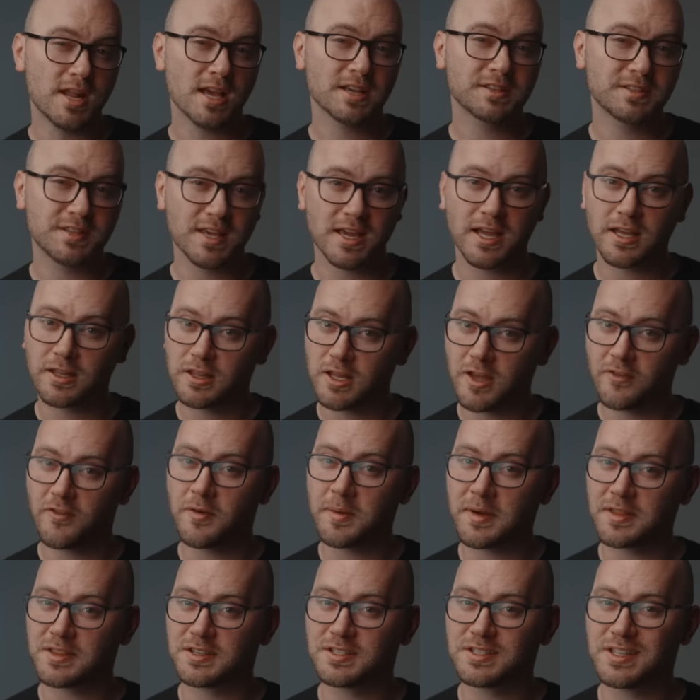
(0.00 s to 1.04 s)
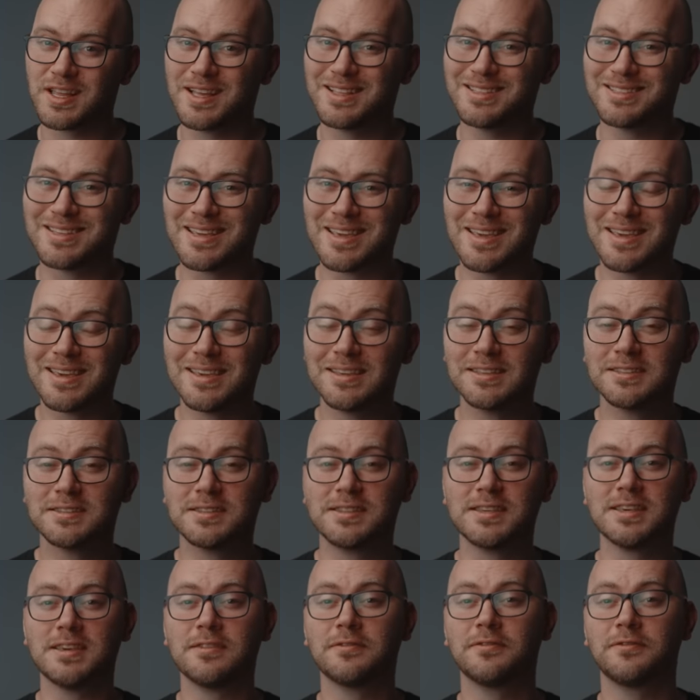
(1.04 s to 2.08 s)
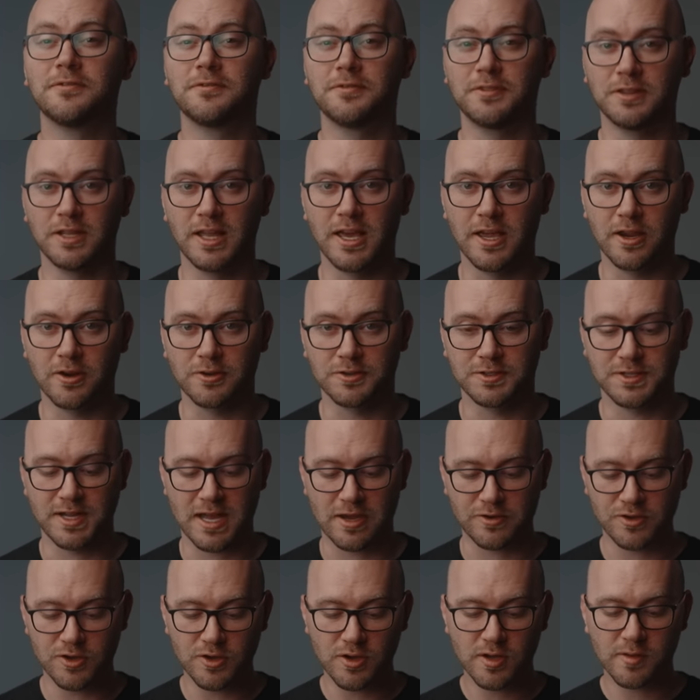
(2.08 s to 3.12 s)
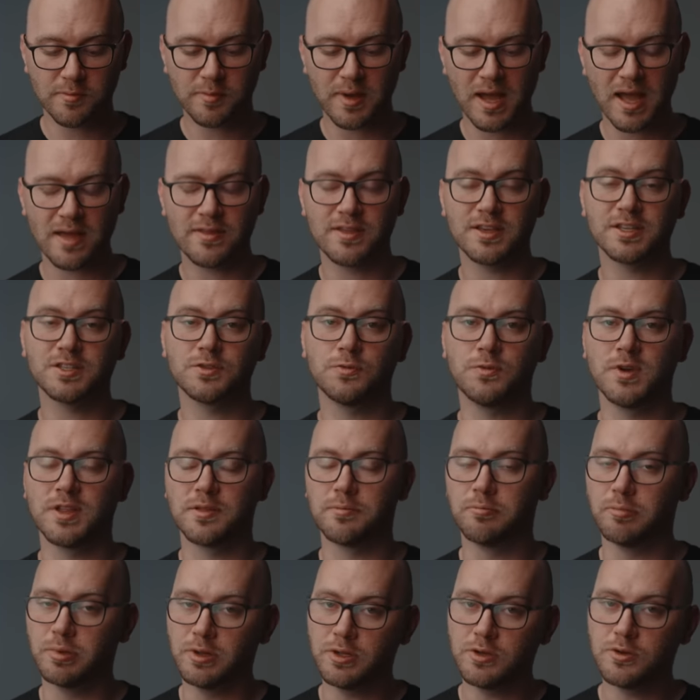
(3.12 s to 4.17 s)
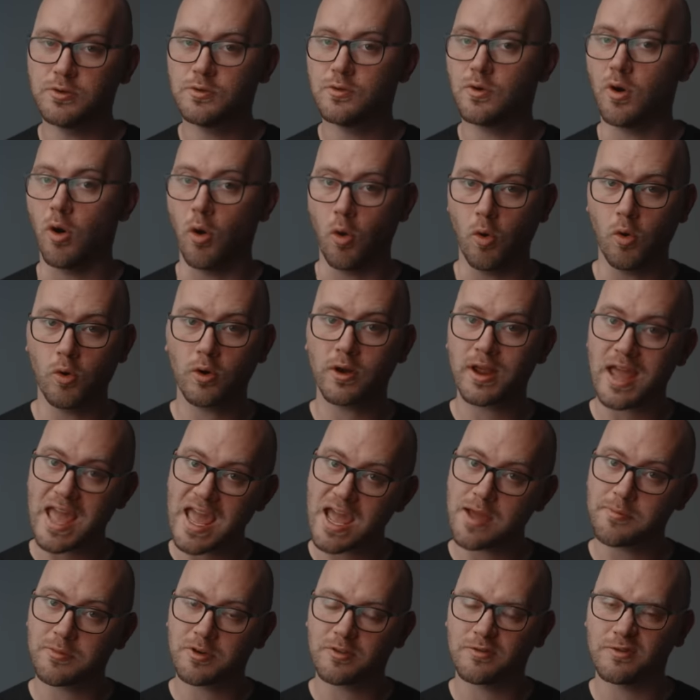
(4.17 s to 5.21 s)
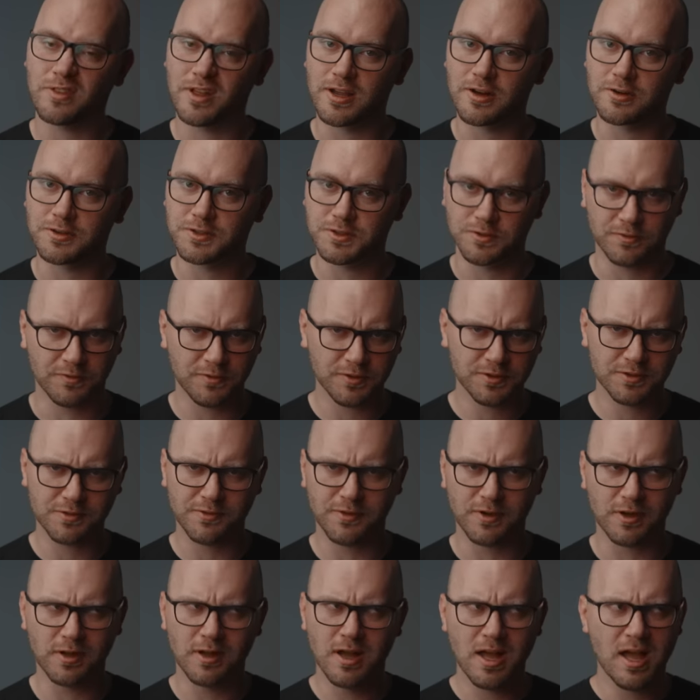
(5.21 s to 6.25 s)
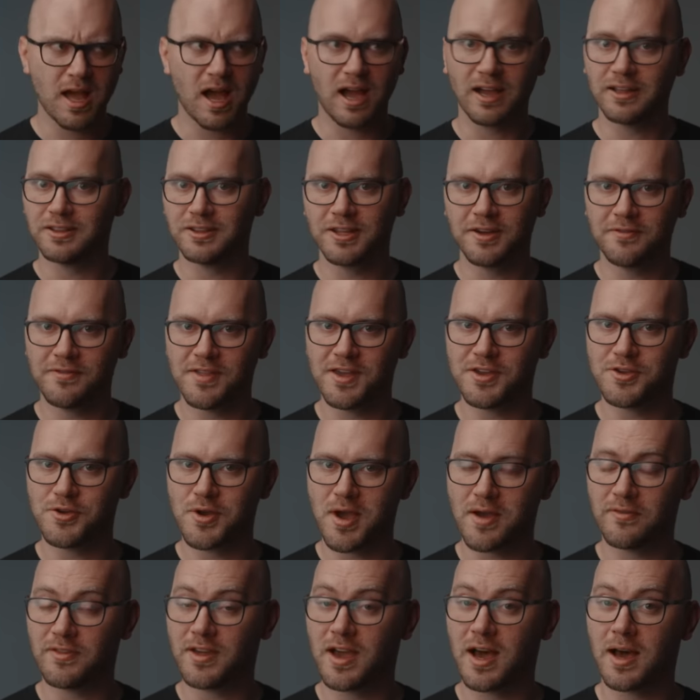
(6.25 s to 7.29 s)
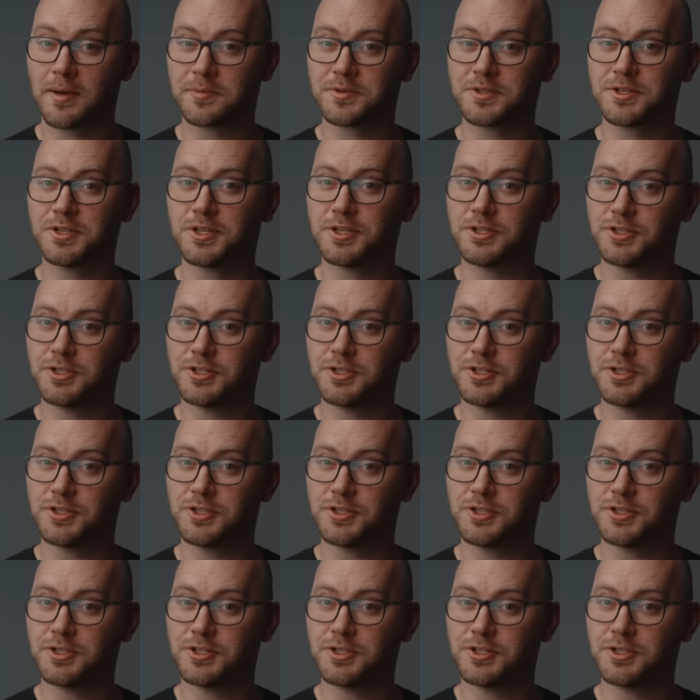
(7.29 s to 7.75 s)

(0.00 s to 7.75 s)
next thing I love about this lens is the flares. Now you can buy this with blue or amber flares. So first of all, I love that you have the option to